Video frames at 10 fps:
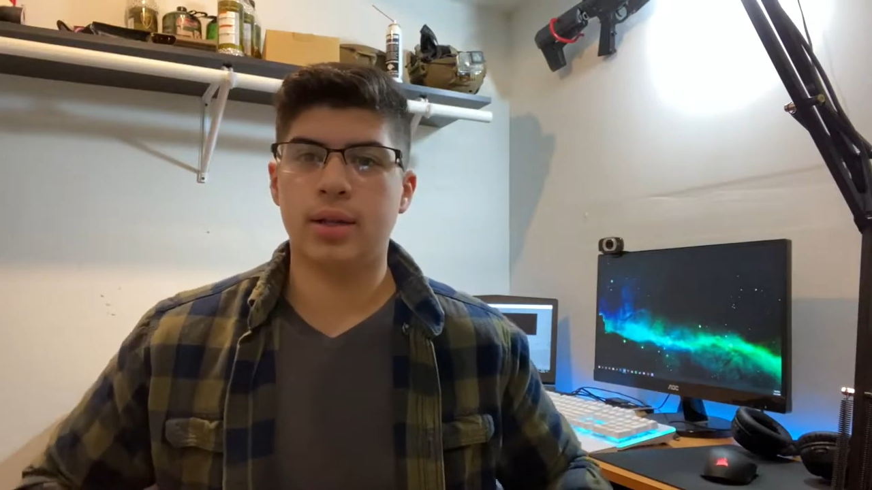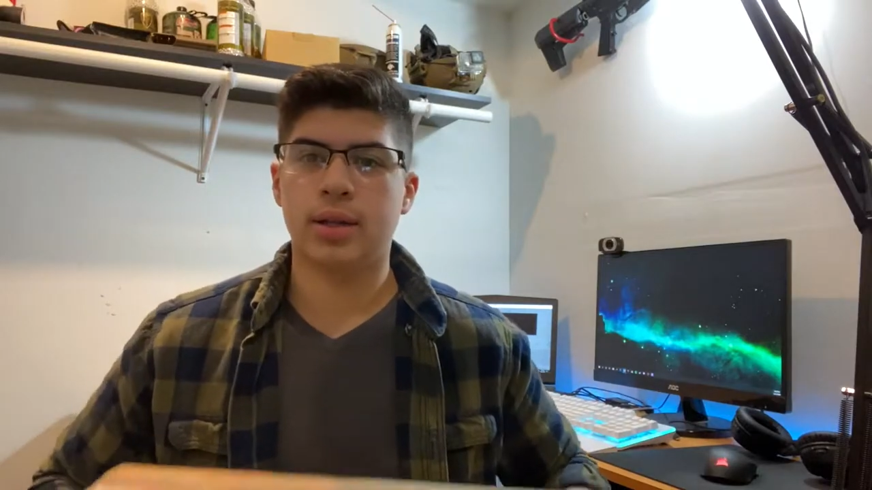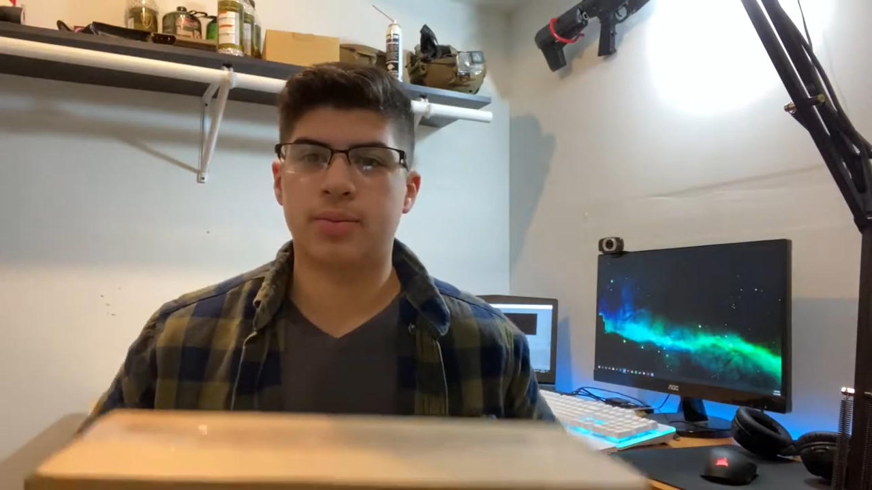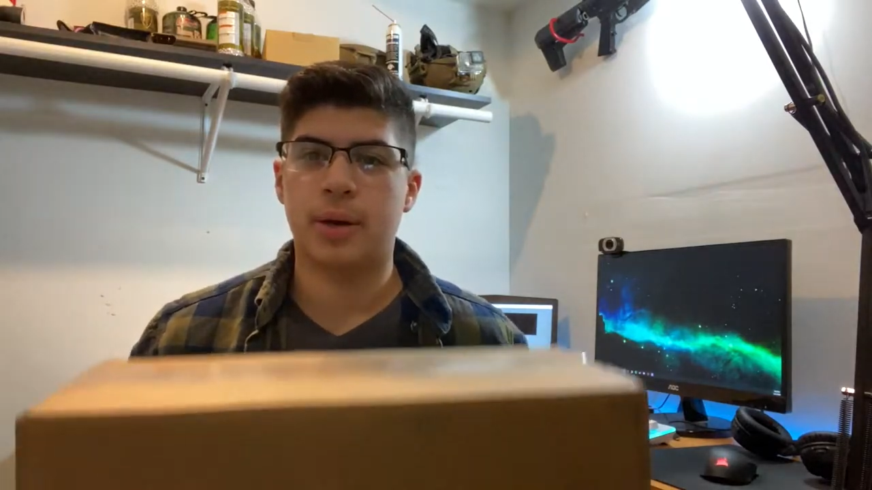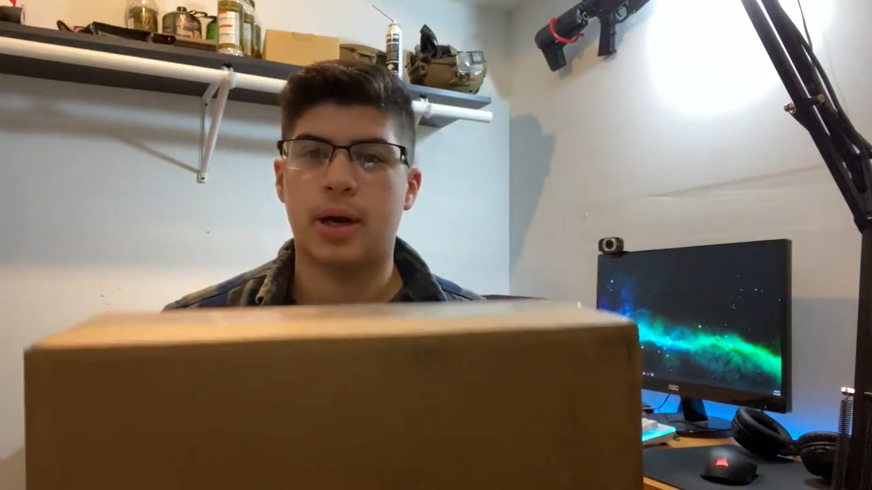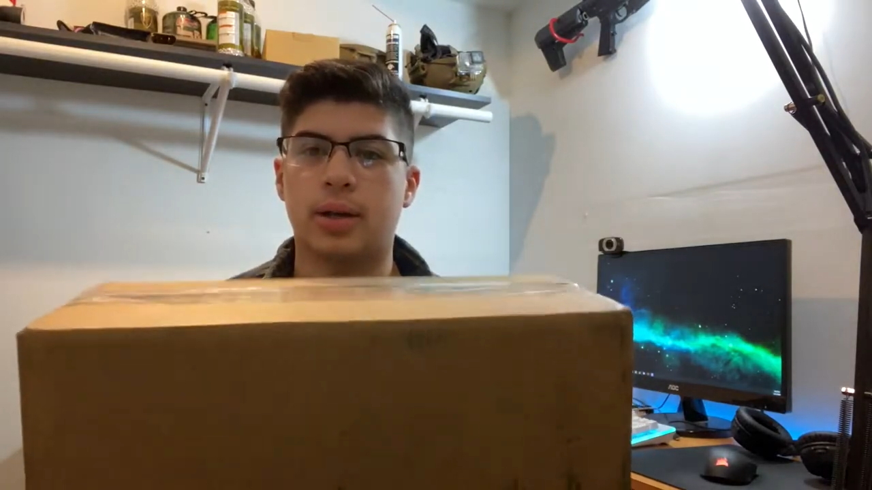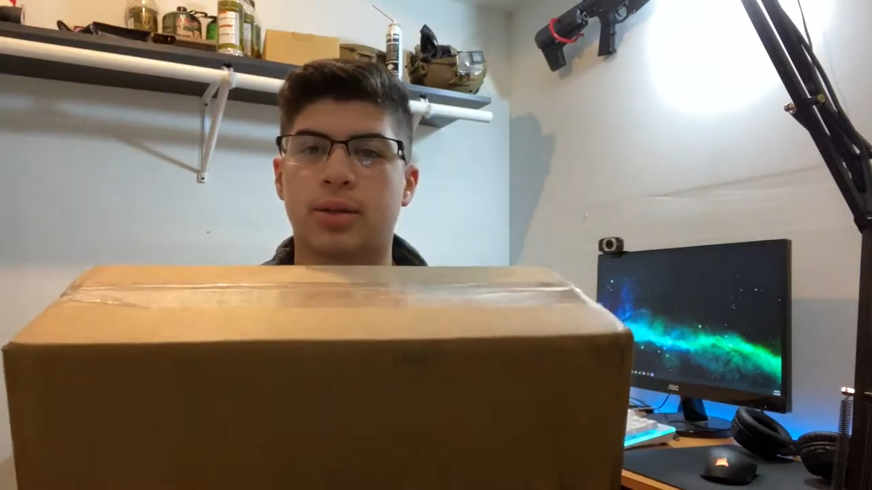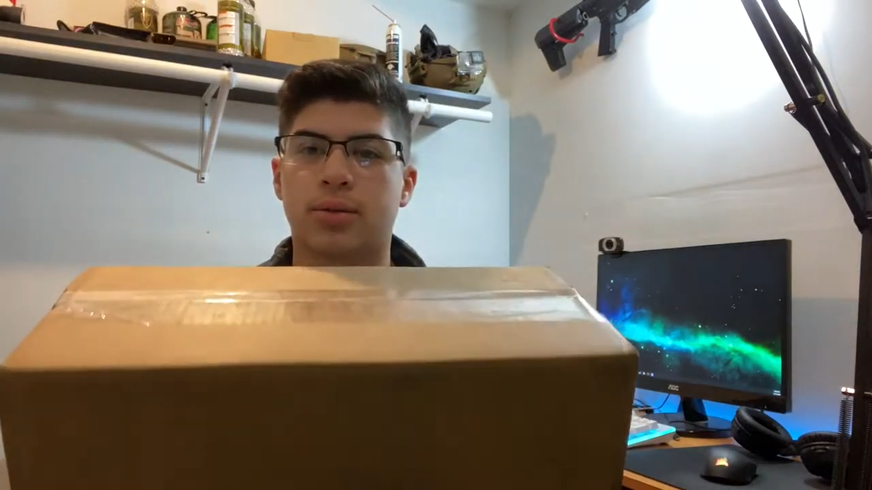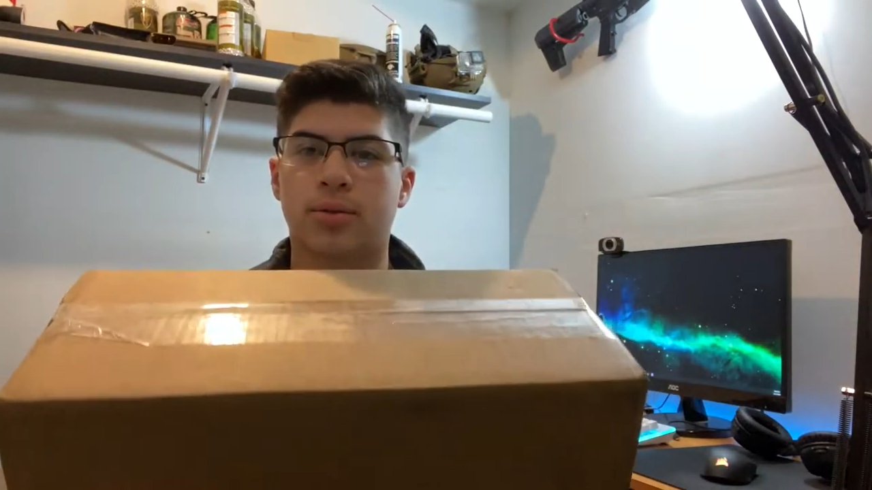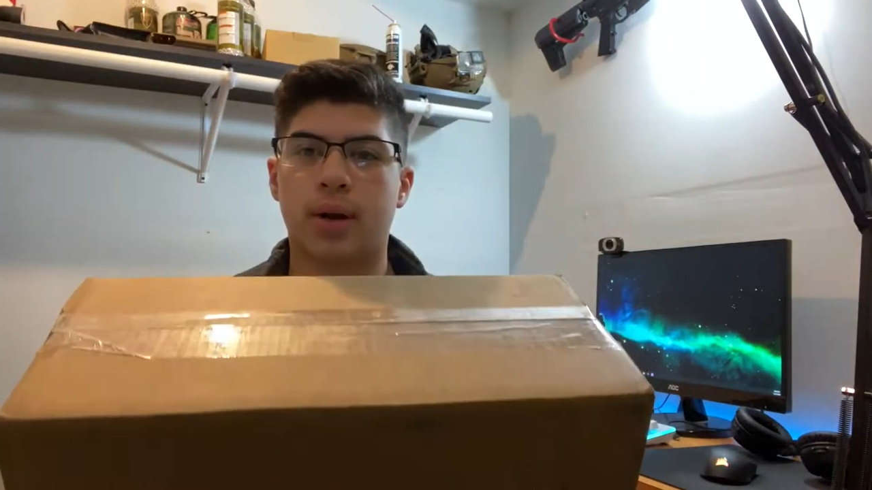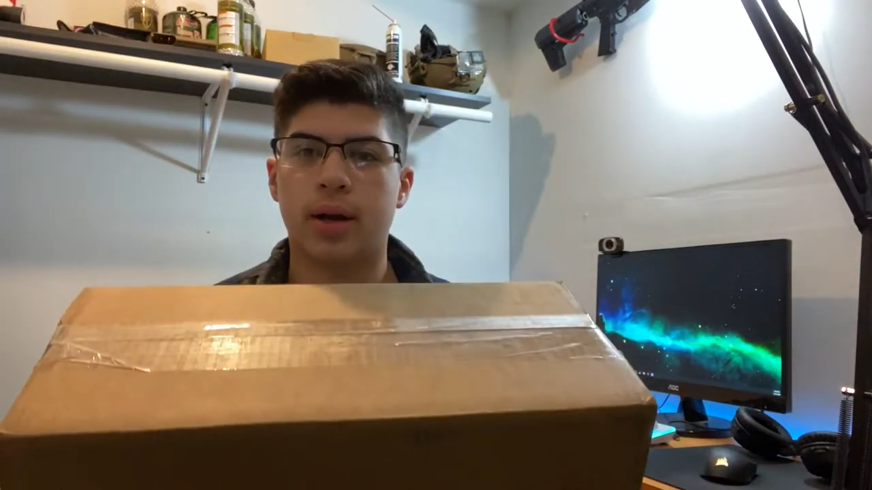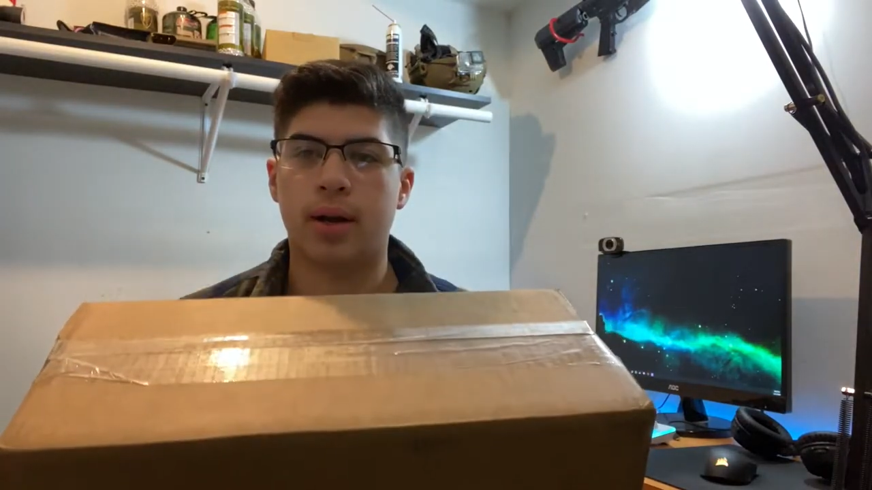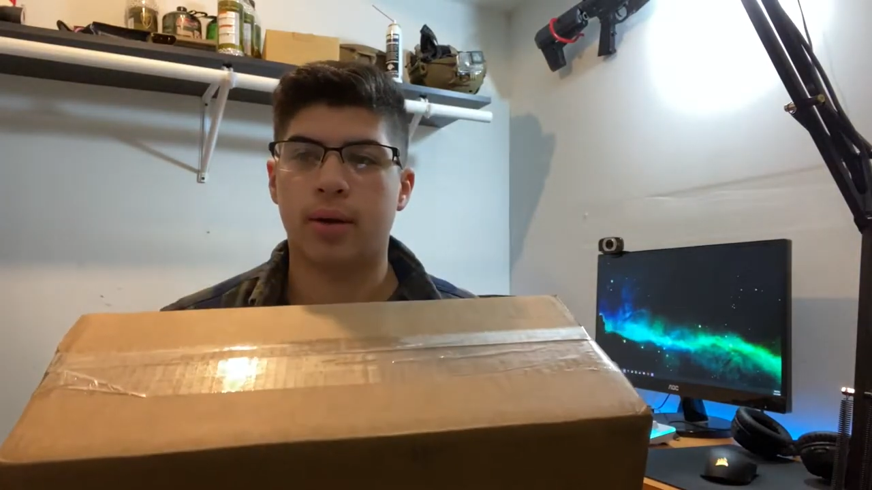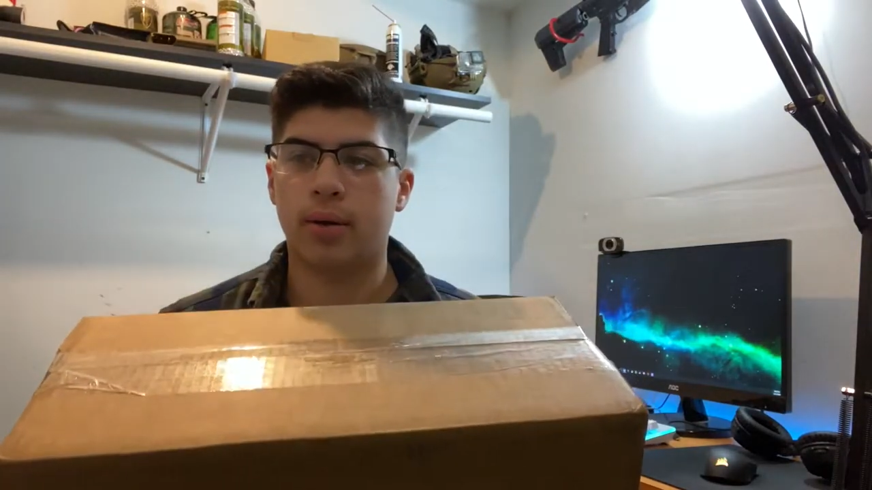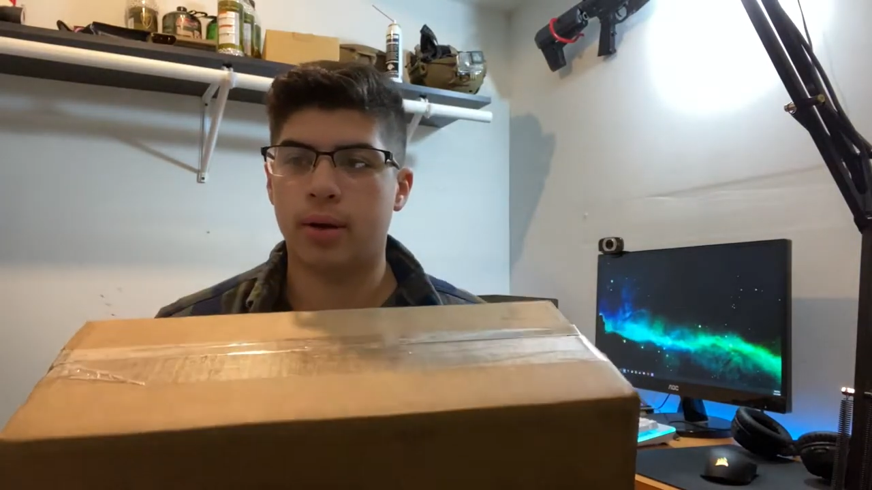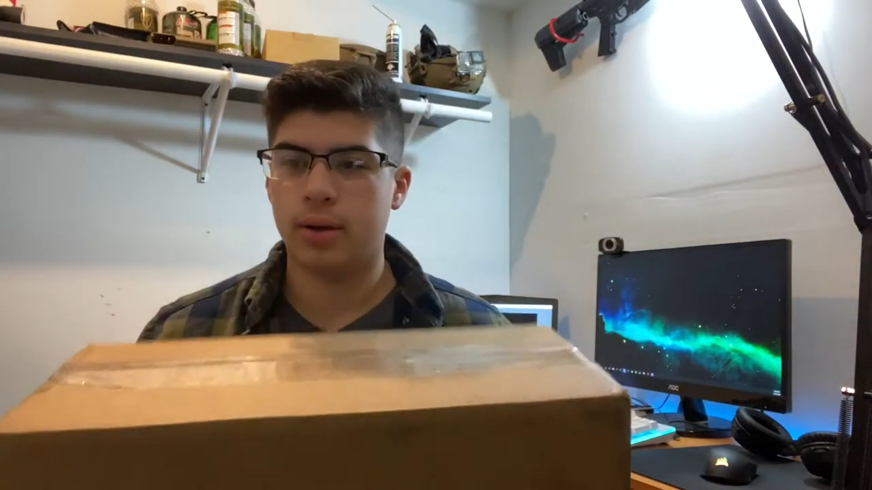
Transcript: this box right now.